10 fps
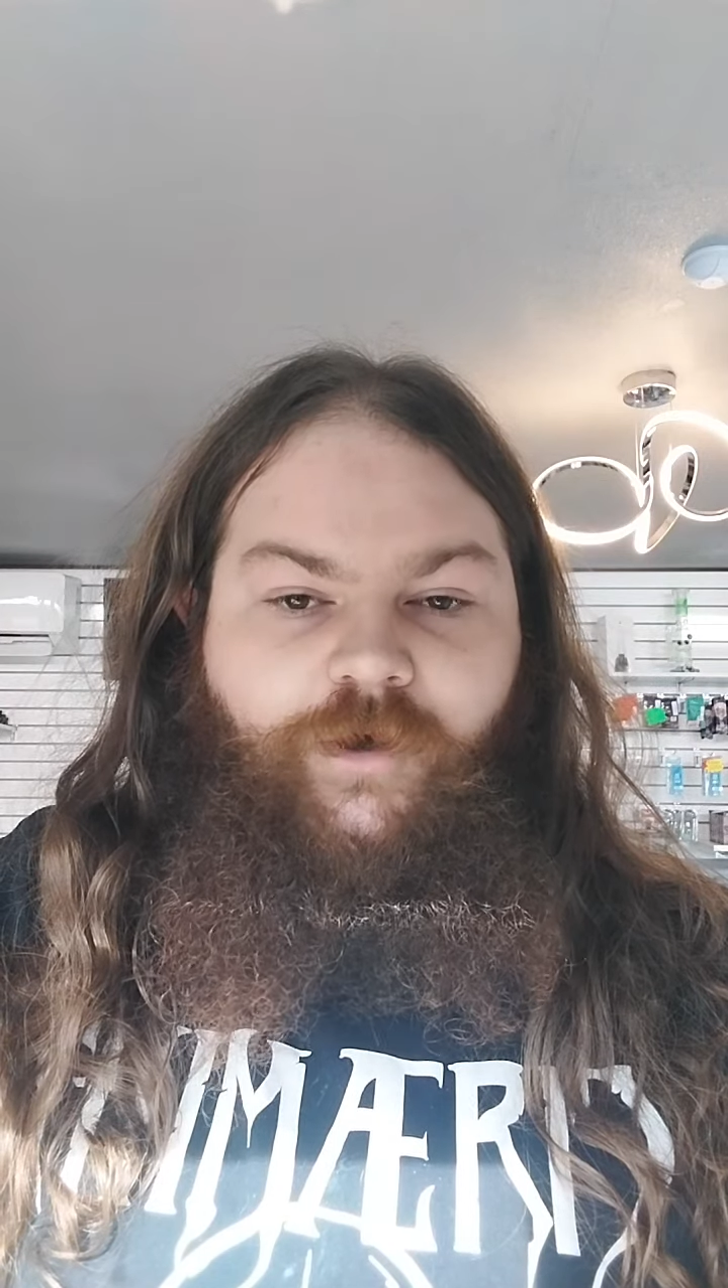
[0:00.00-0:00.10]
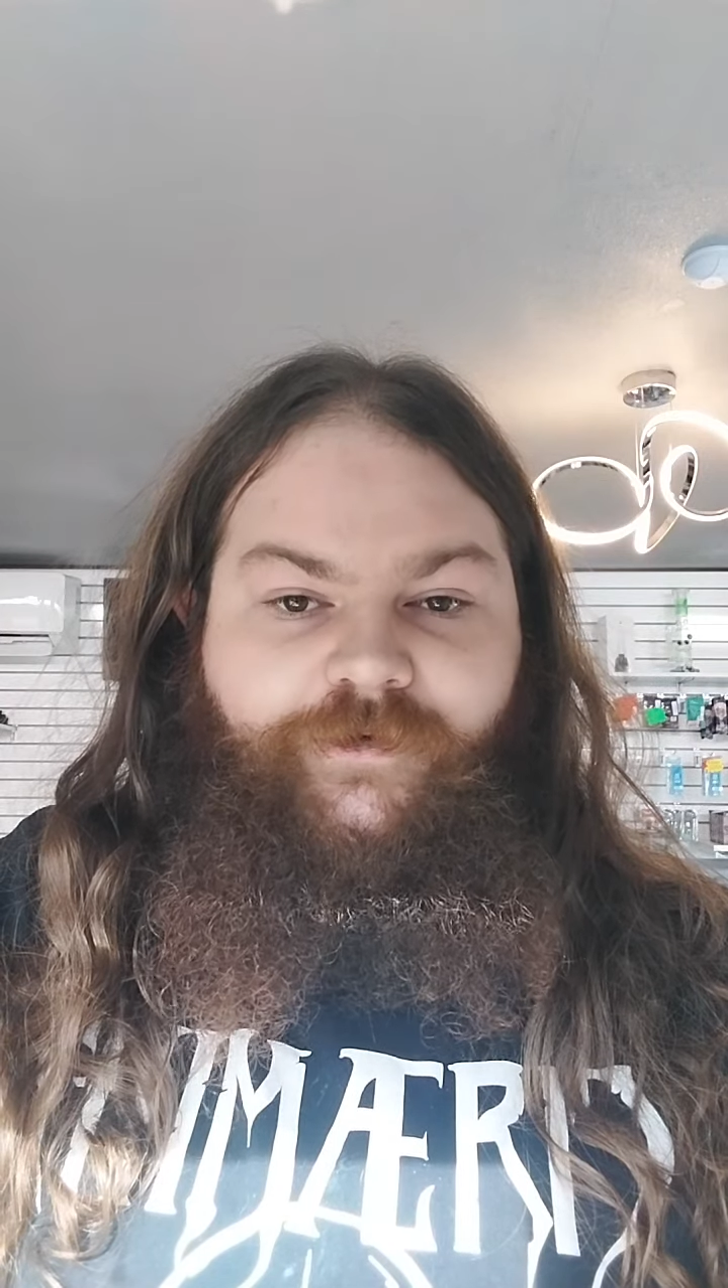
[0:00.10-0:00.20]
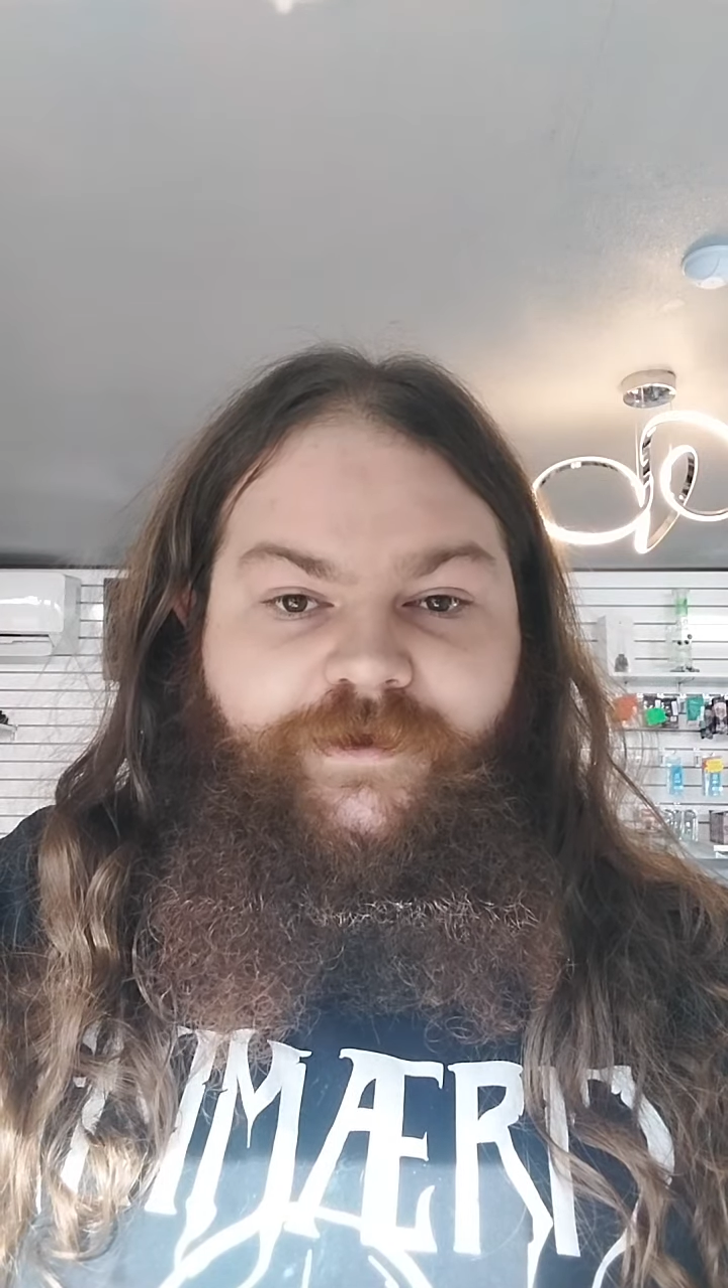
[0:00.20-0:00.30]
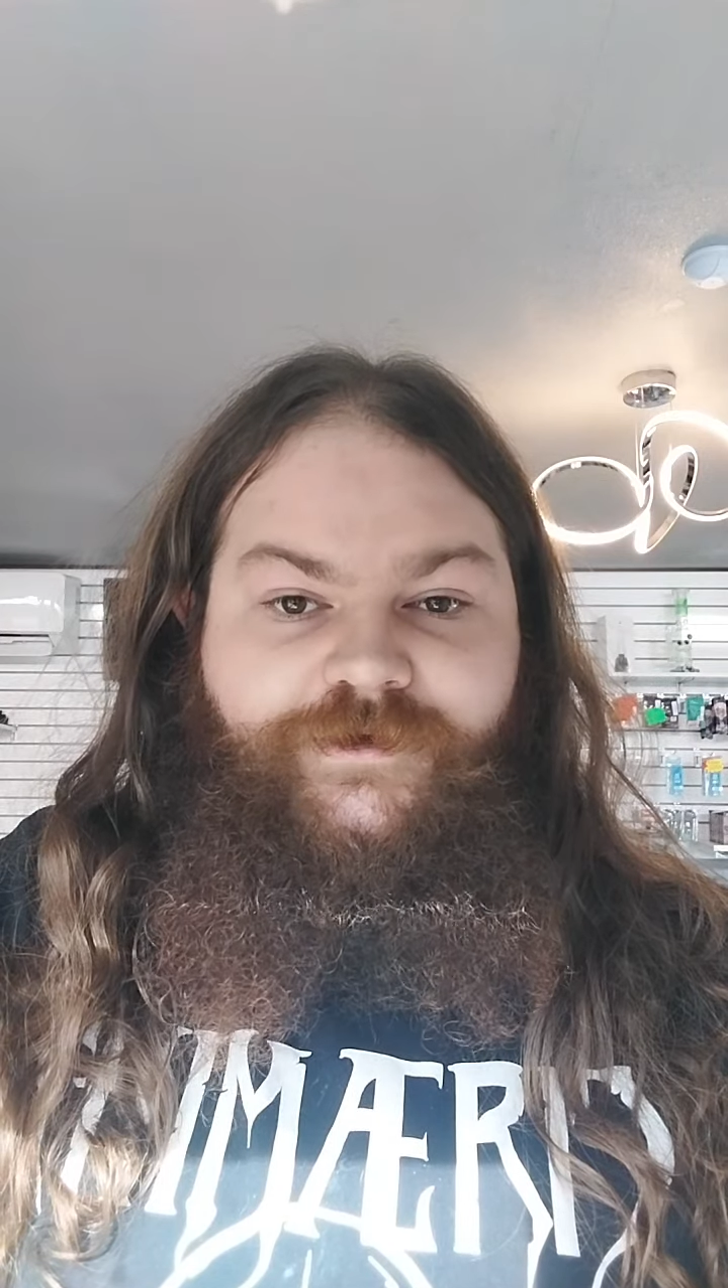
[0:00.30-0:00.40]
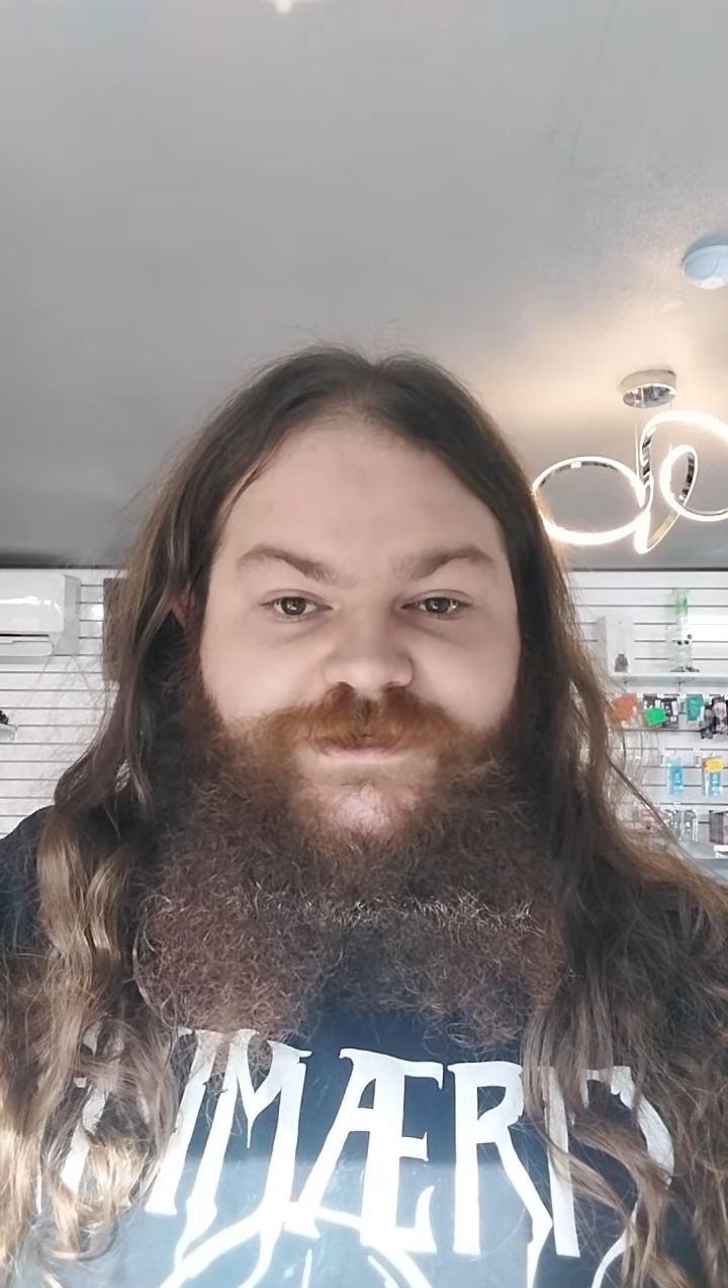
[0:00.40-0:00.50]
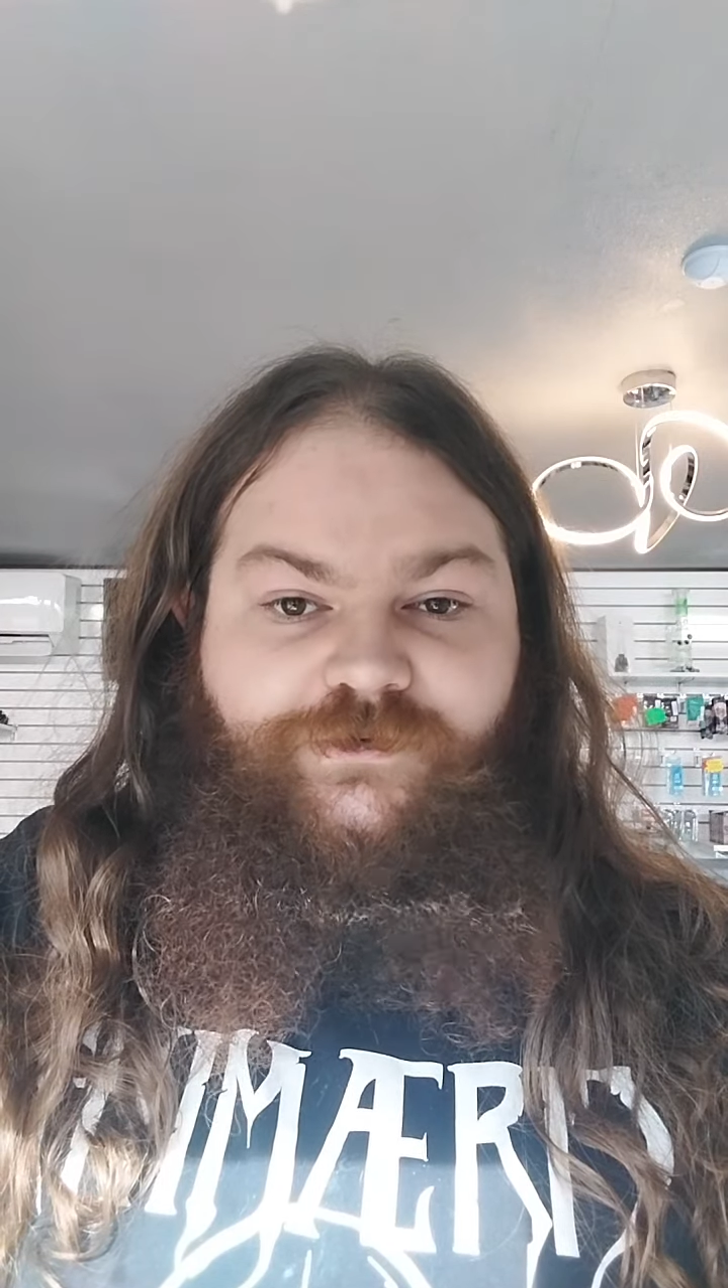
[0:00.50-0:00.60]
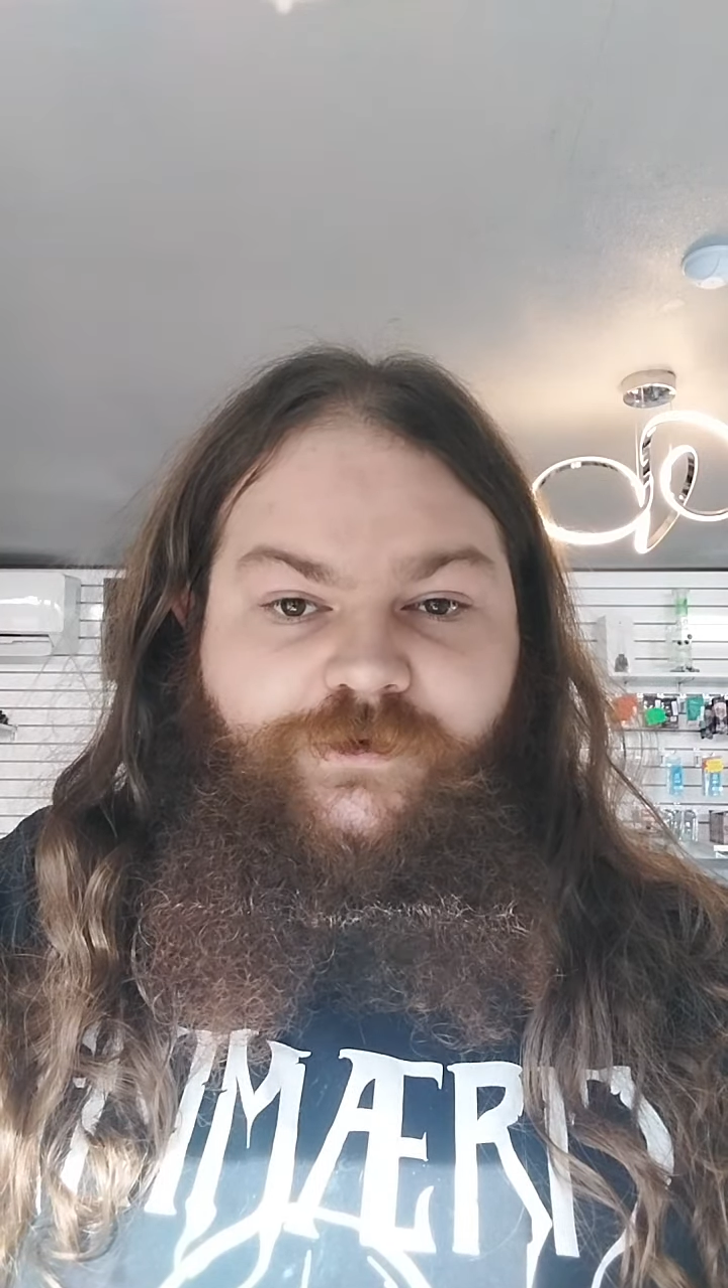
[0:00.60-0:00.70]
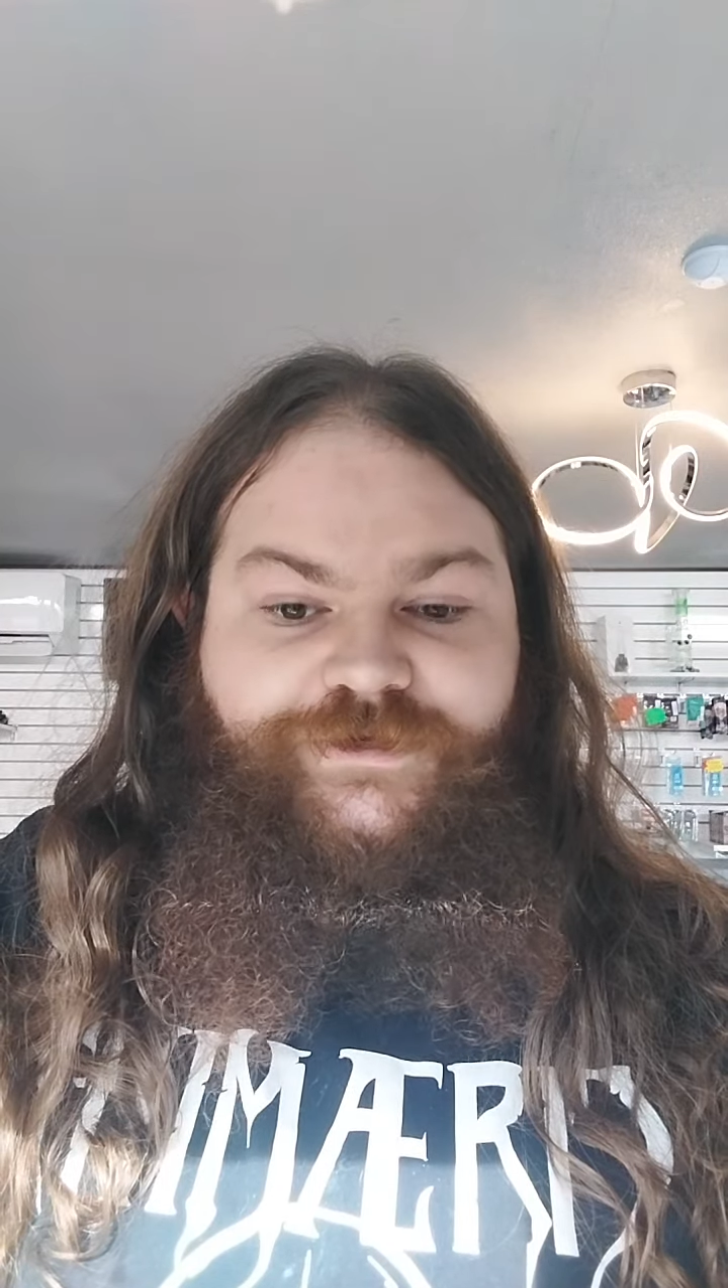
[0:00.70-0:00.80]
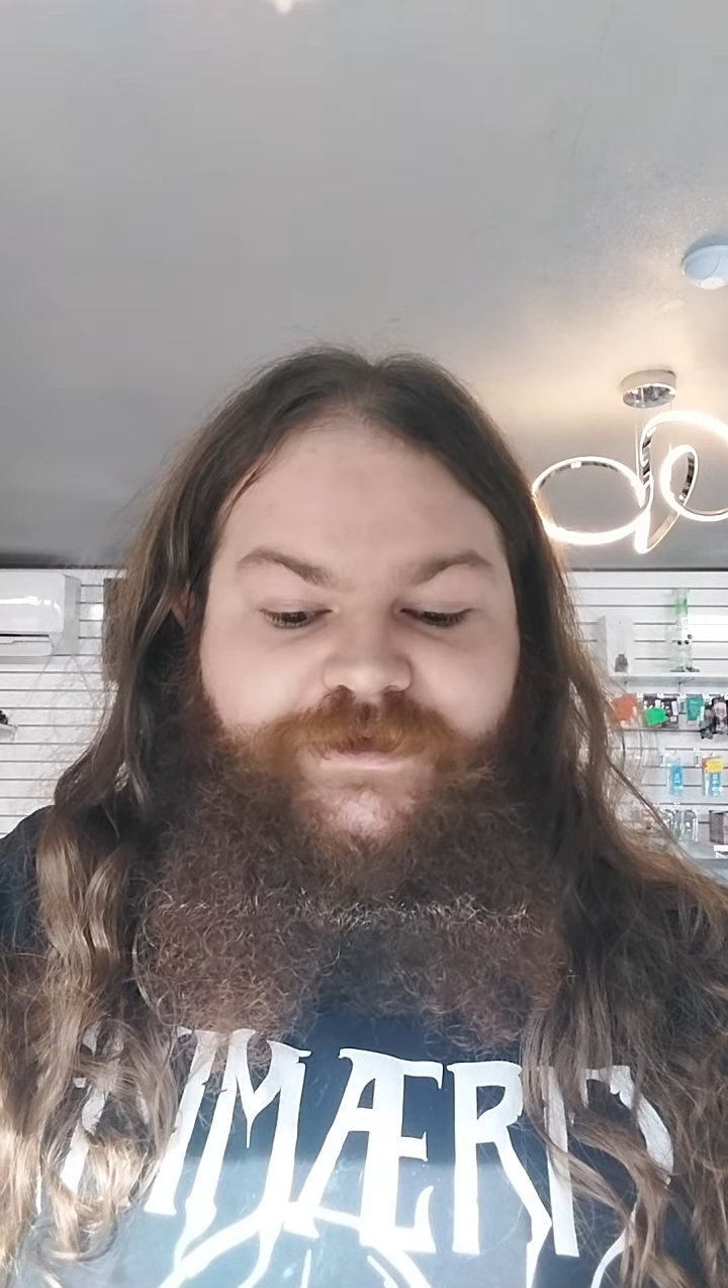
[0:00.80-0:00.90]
to hear stories